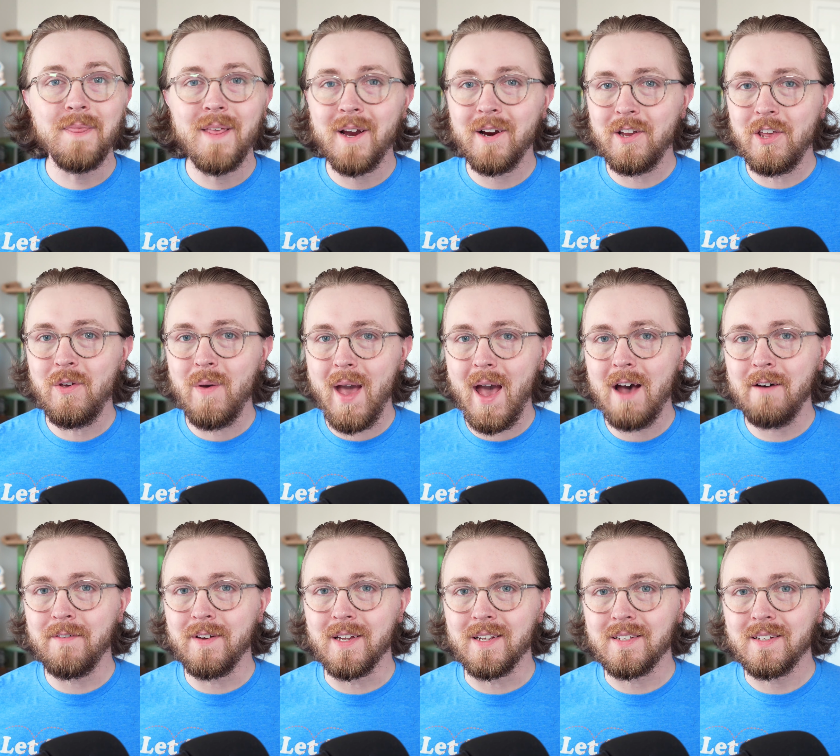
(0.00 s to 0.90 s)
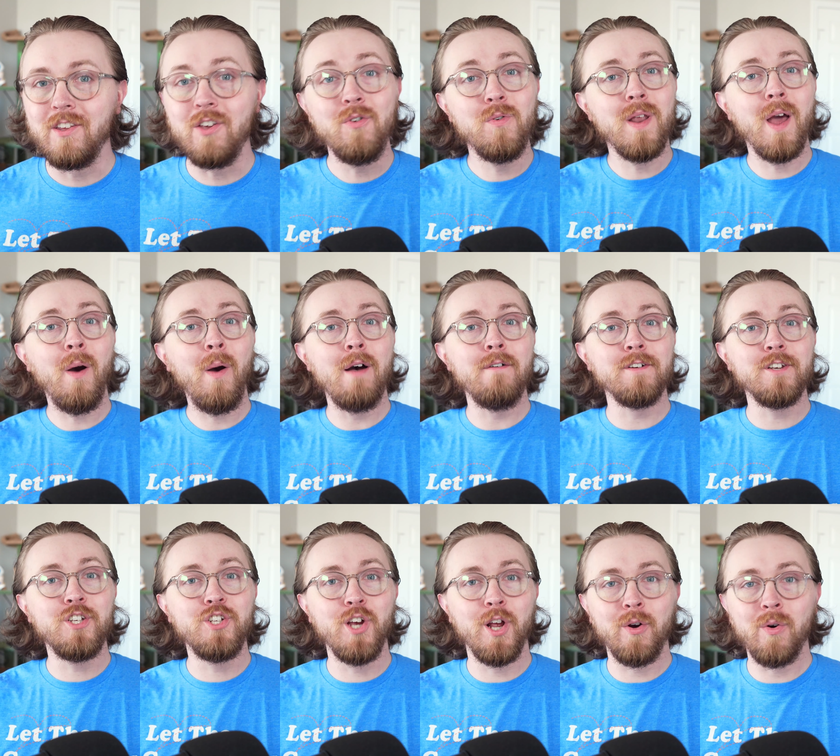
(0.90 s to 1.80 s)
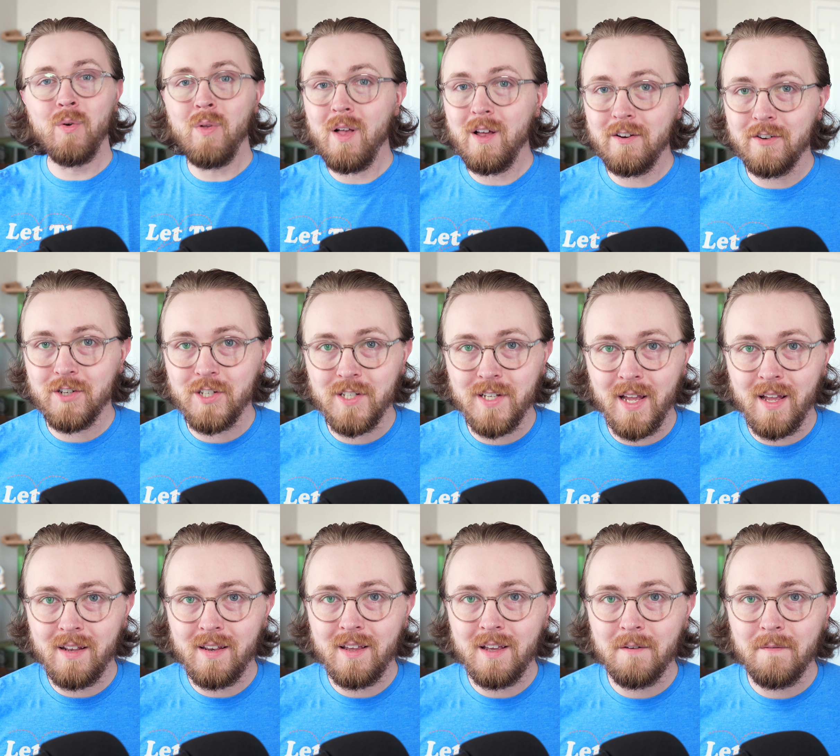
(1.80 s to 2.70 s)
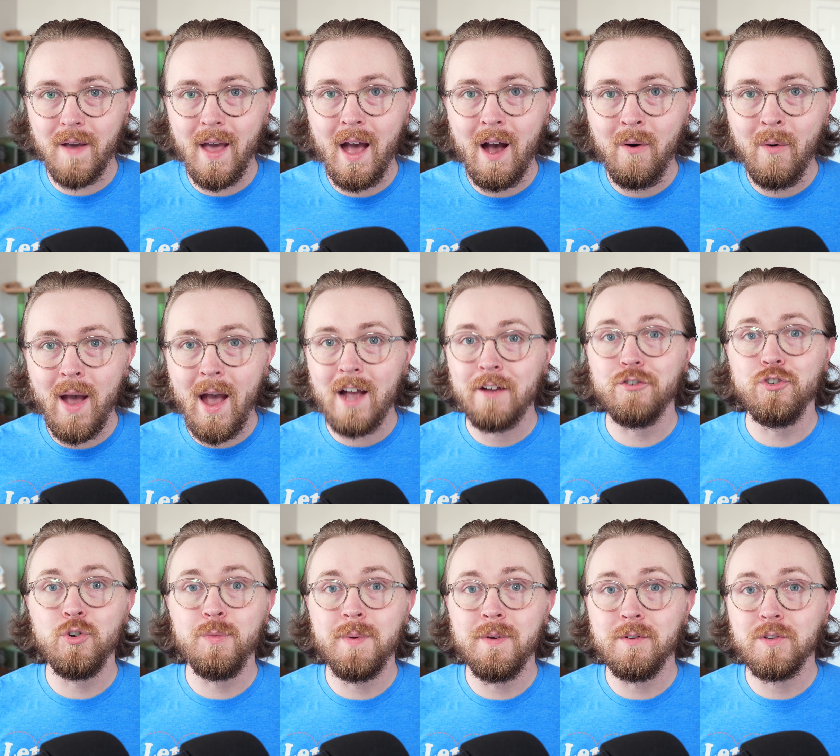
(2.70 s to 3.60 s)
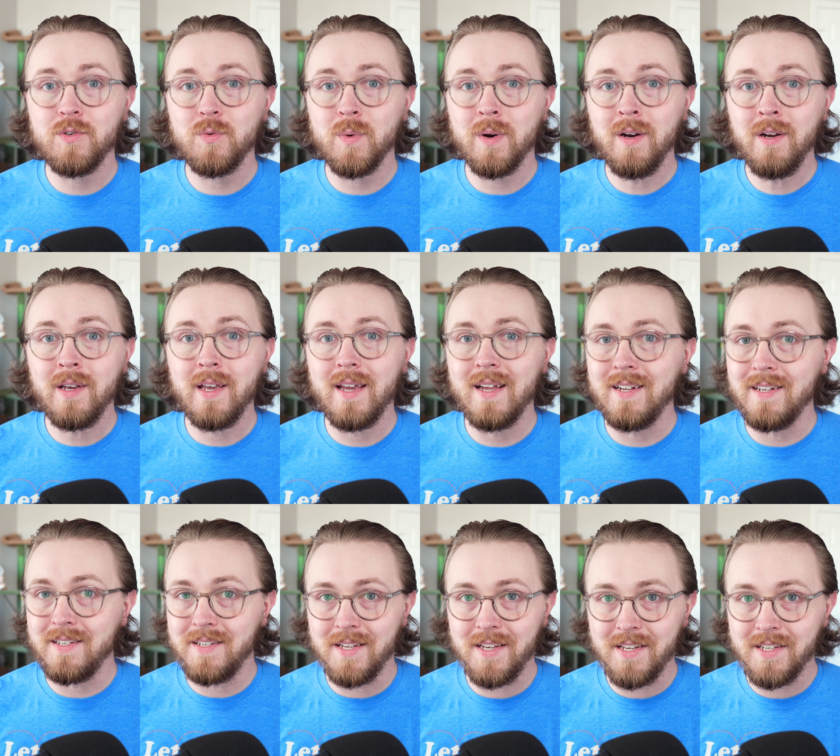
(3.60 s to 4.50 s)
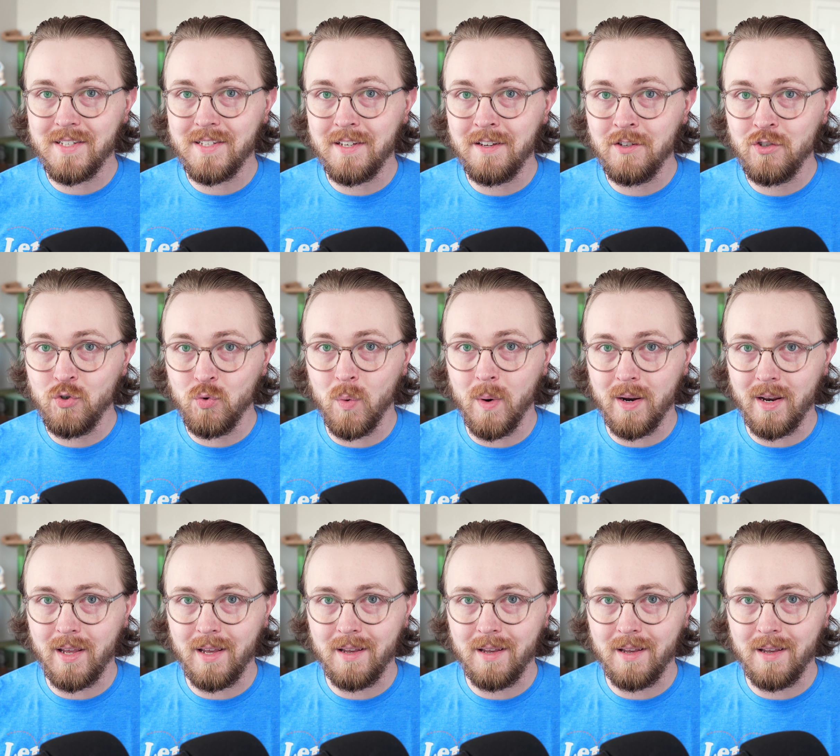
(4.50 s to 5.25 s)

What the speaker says: there you have it. You now have a general understanding of how attributes work in DC20.